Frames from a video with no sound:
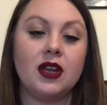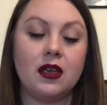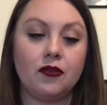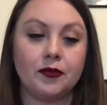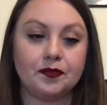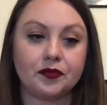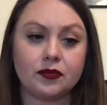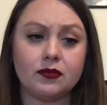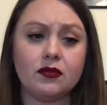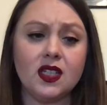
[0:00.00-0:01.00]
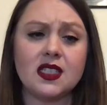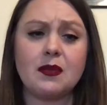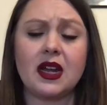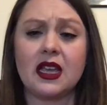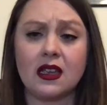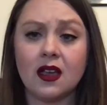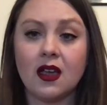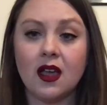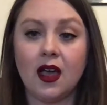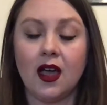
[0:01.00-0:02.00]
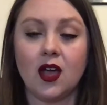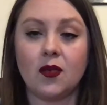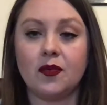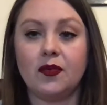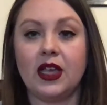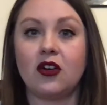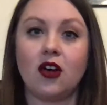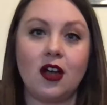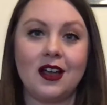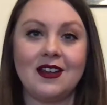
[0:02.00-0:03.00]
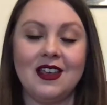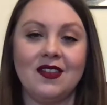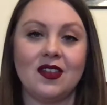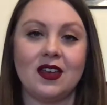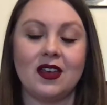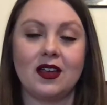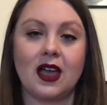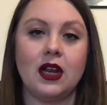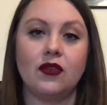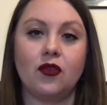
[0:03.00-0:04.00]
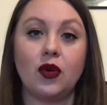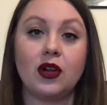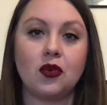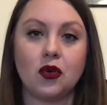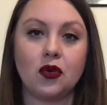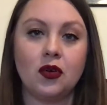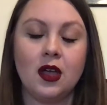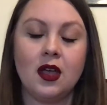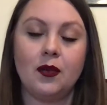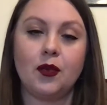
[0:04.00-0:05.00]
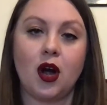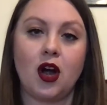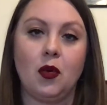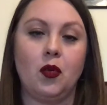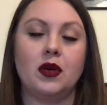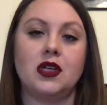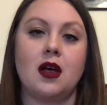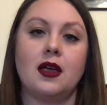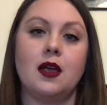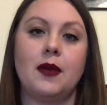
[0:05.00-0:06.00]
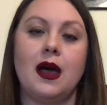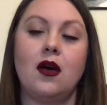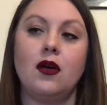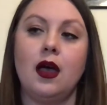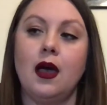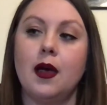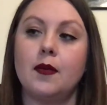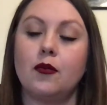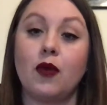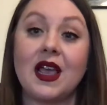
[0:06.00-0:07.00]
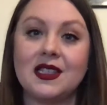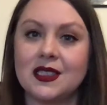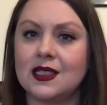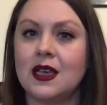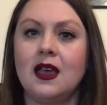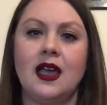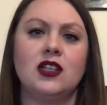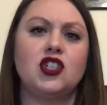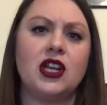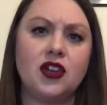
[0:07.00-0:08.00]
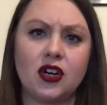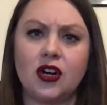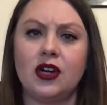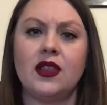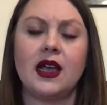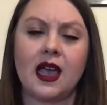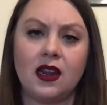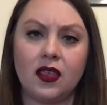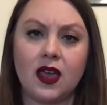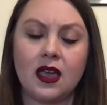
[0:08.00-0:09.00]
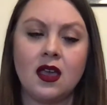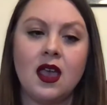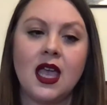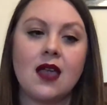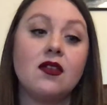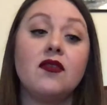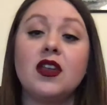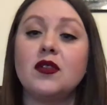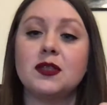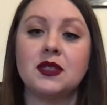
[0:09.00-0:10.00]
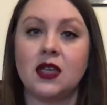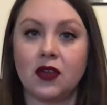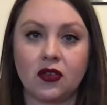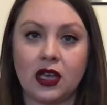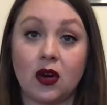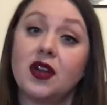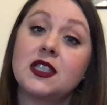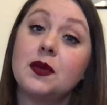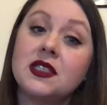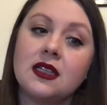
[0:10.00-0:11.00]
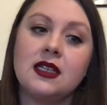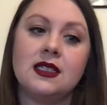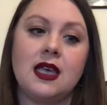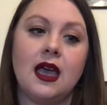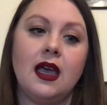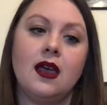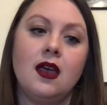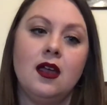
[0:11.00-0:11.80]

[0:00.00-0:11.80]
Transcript: if somebody later on in the kind of critical part where we're talking about race and gender and that kind of thing, even if they don't specifically or explicitly say,